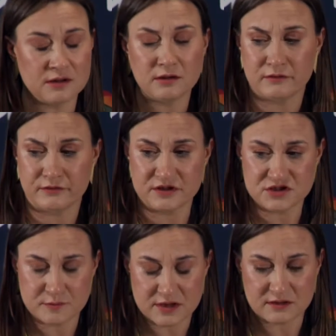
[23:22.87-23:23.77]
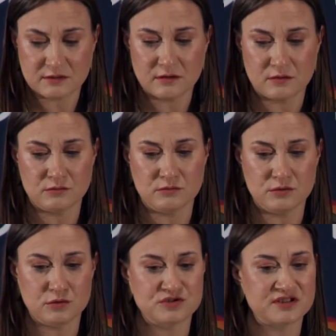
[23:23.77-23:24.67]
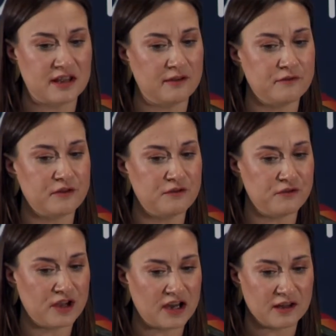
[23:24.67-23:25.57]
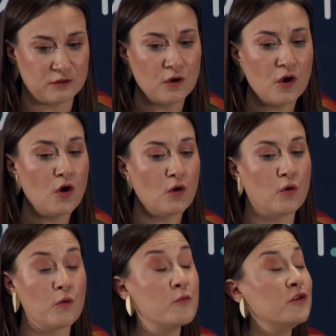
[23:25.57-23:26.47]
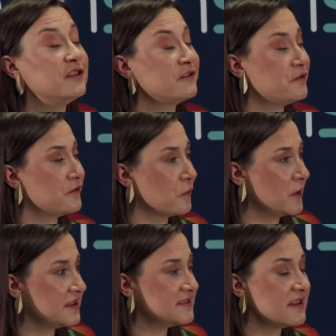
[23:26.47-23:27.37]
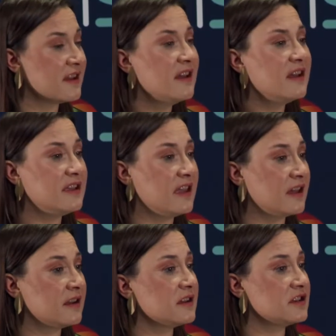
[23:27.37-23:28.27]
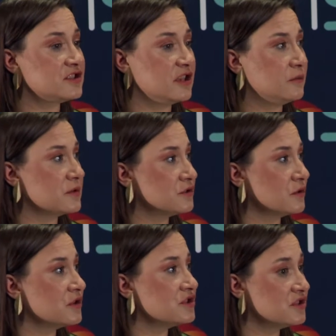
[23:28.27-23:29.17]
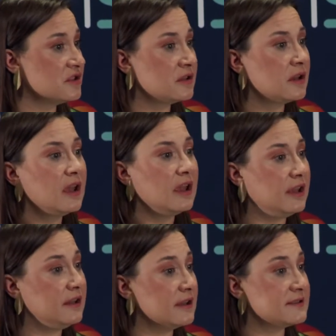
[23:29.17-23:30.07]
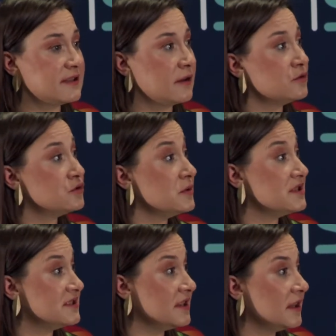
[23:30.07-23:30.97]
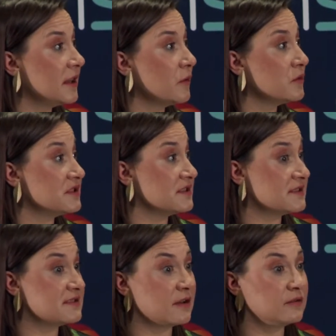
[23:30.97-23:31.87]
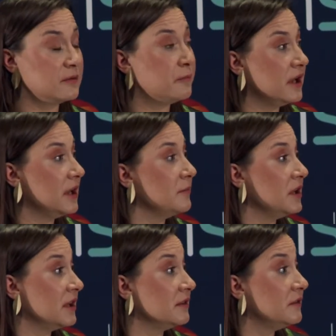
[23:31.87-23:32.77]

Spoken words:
Or situations that concerned us greatly at the time and haven't happened very frequently now, which is suicide,